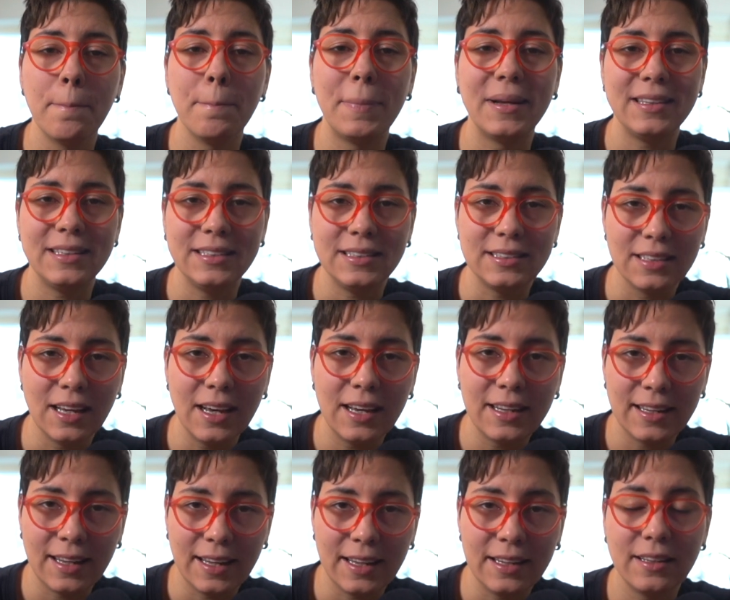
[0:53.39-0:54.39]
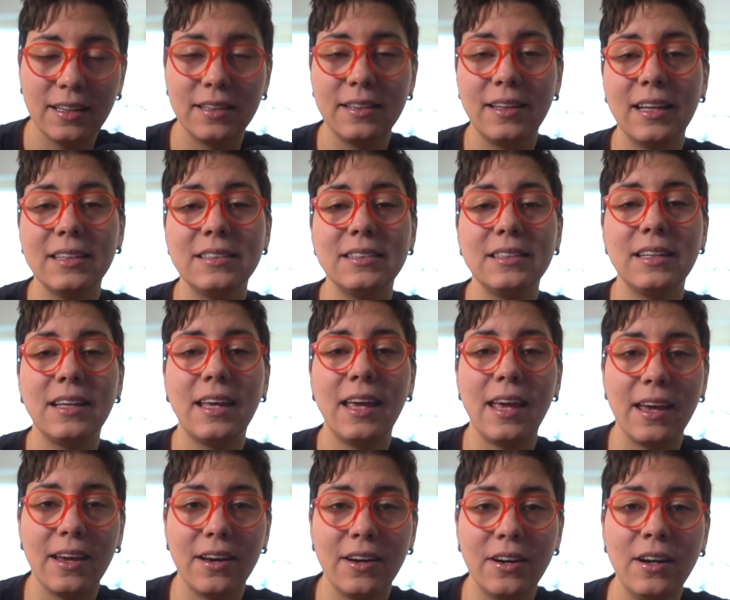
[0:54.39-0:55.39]
but design data doesn't
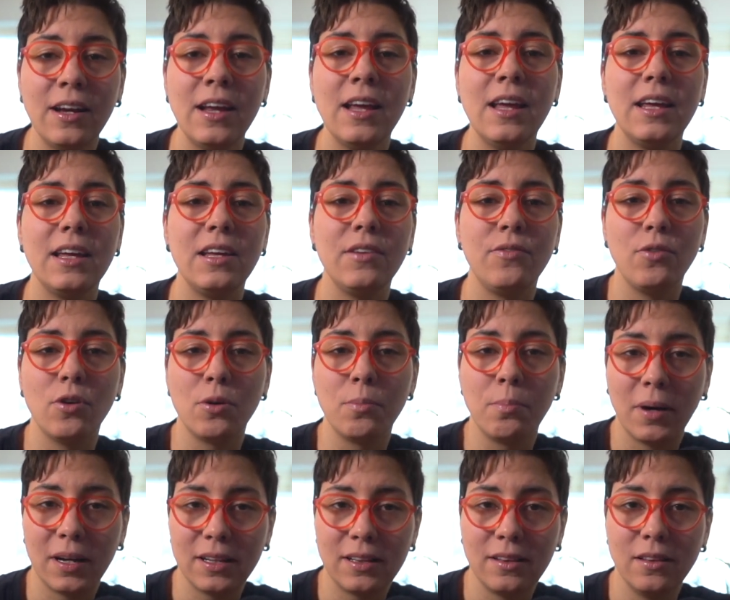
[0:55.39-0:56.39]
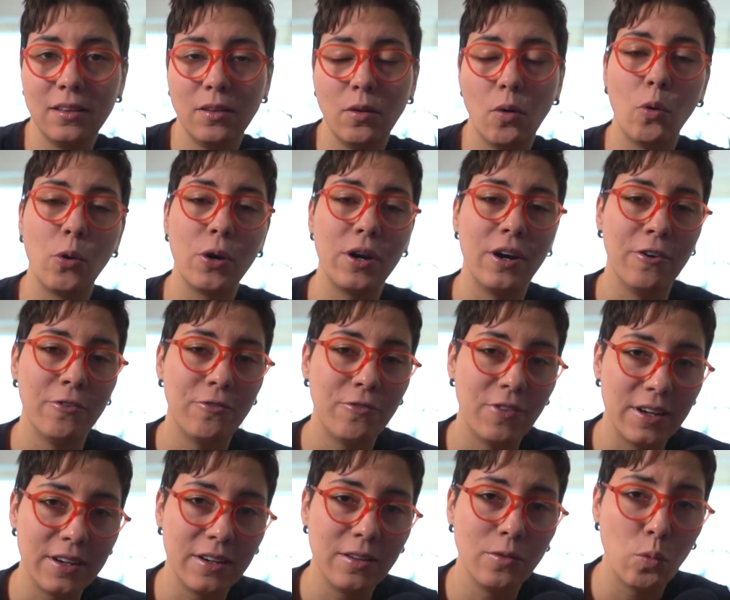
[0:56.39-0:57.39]
care if your button or a
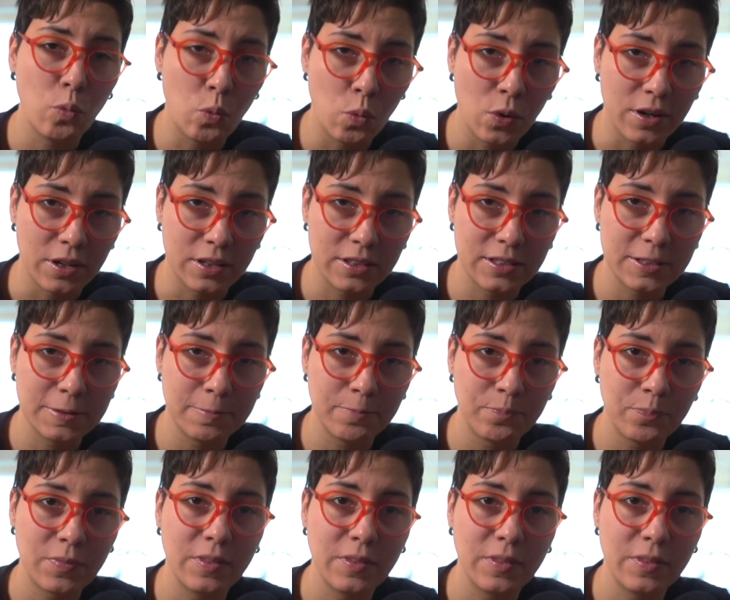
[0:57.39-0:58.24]
funnel works.